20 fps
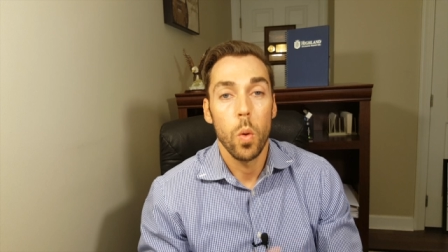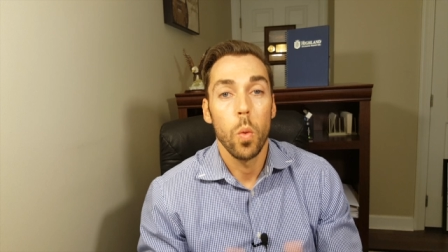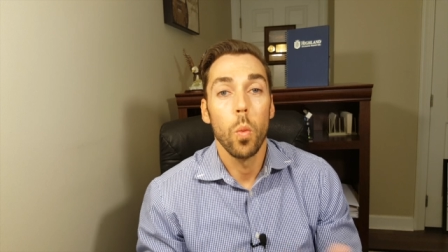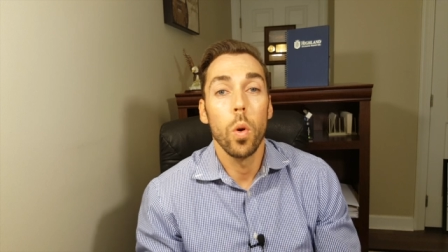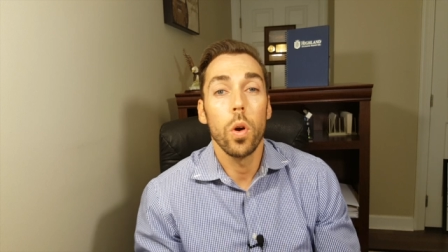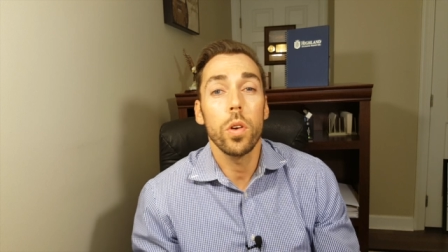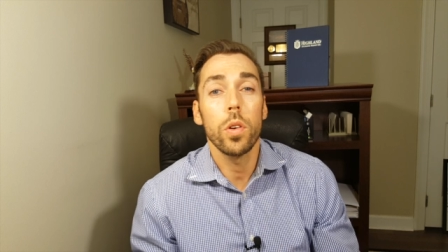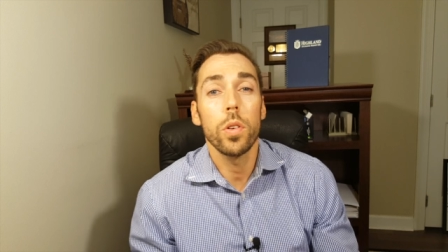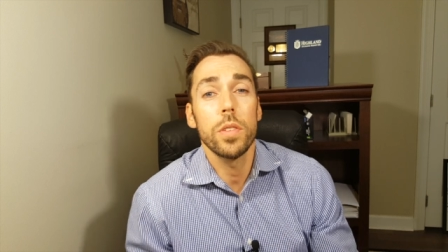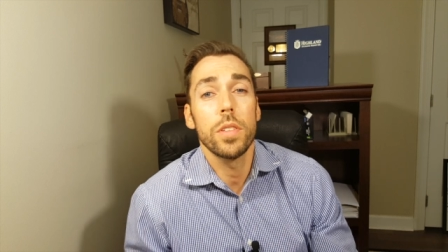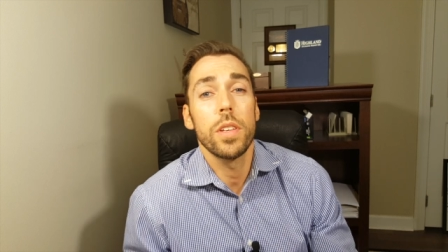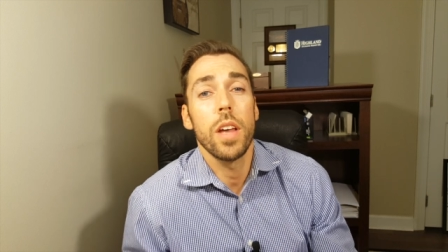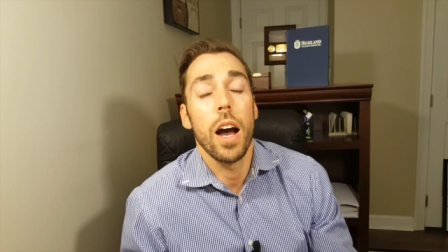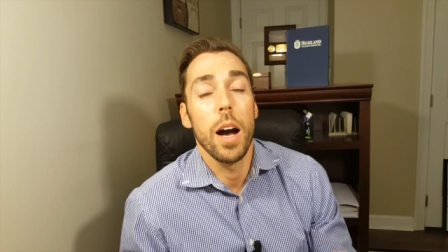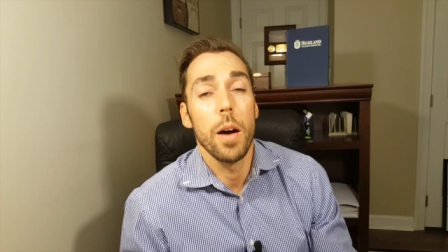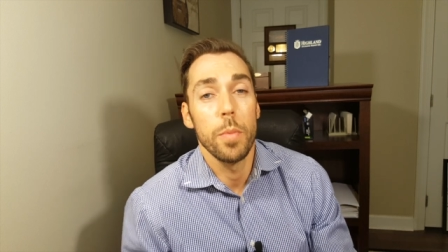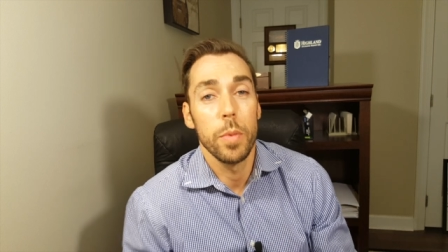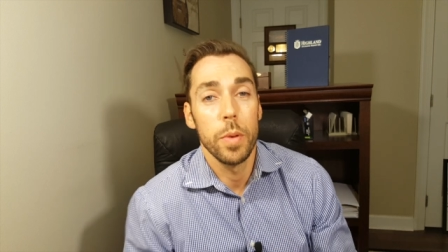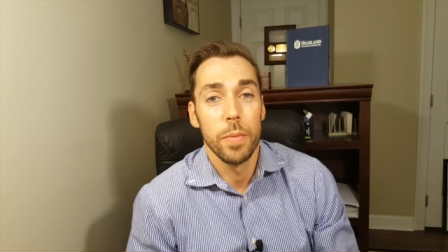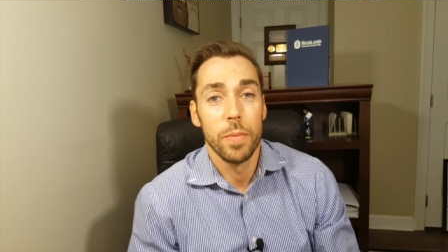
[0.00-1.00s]
Workers'
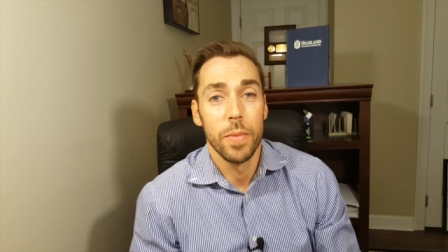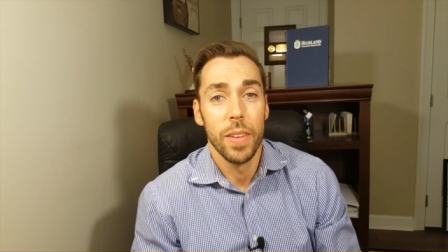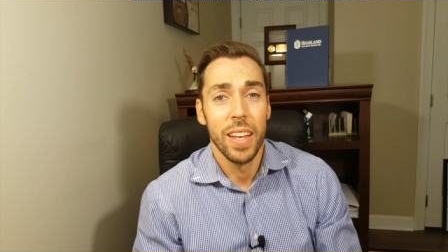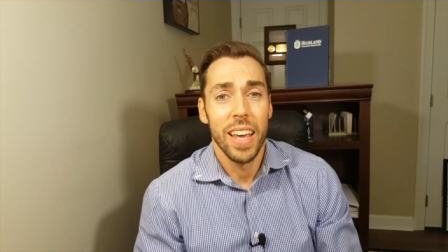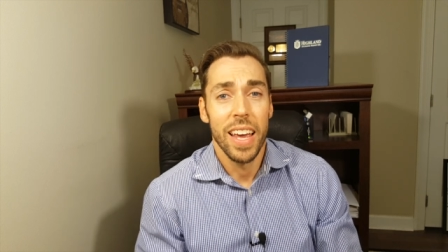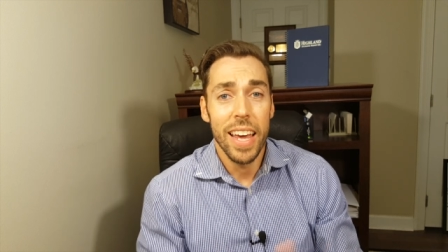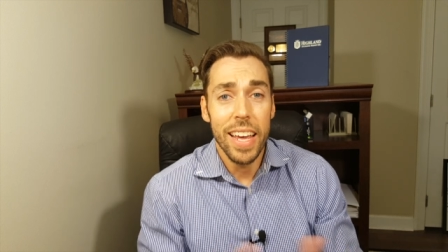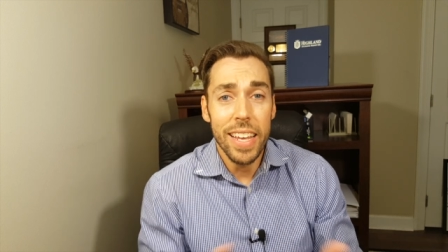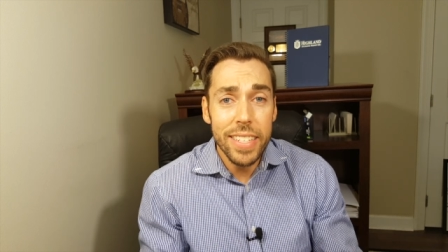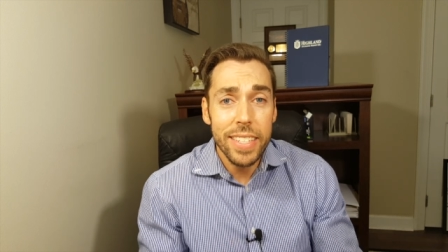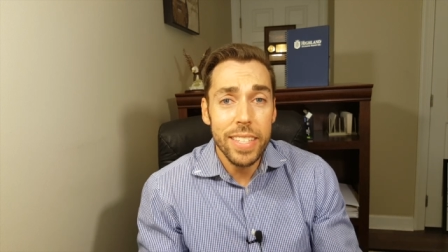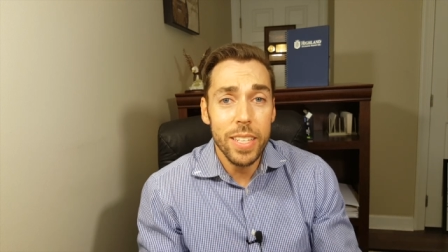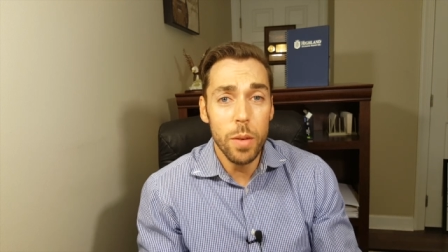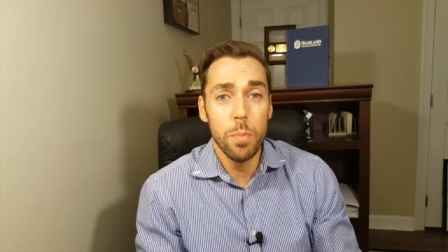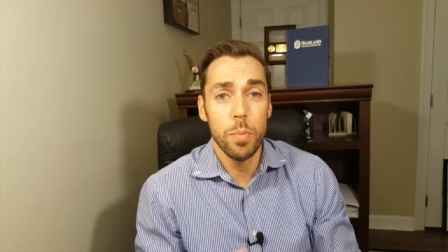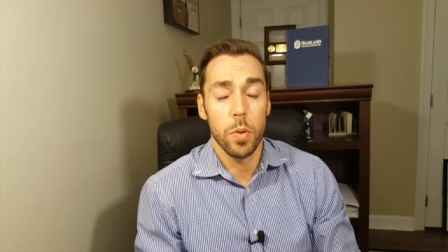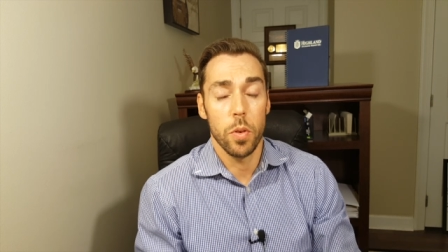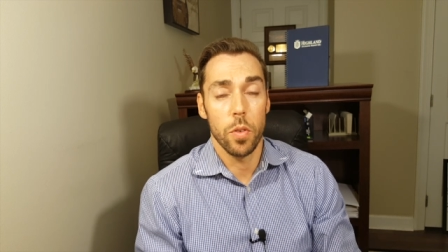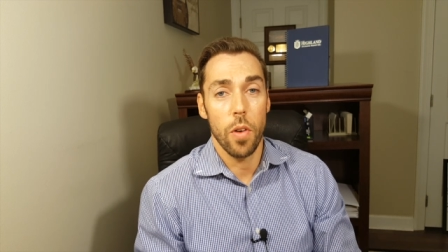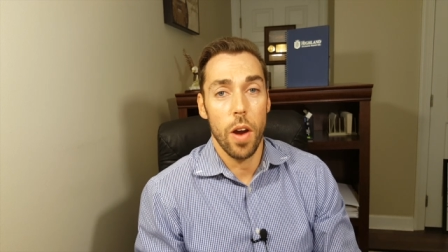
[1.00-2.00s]
comp. It's
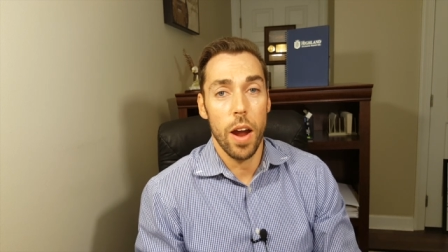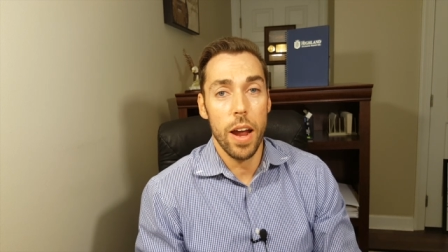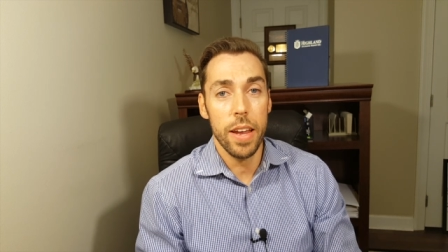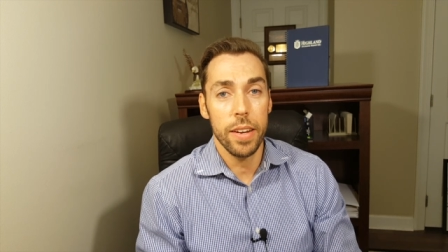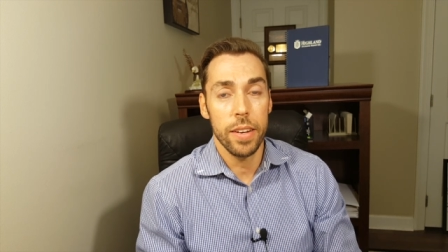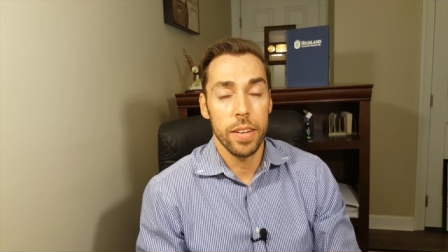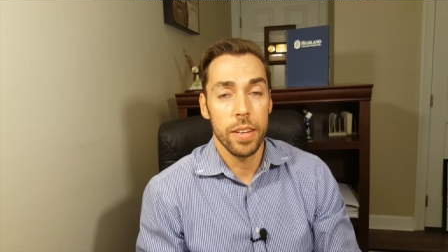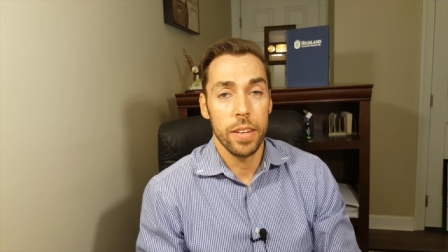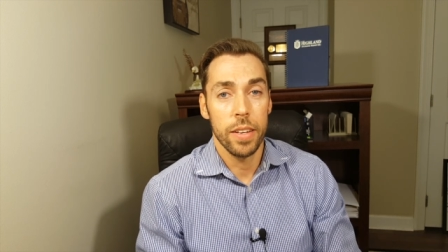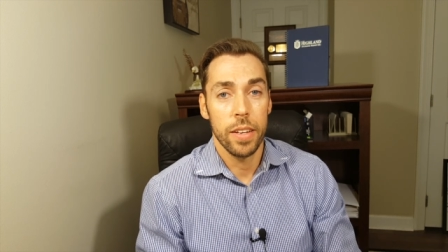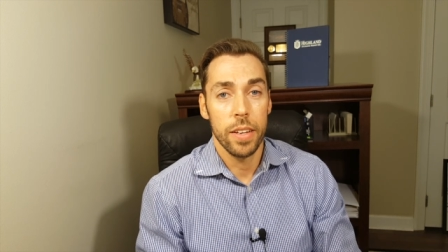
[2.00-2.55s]
simple, right?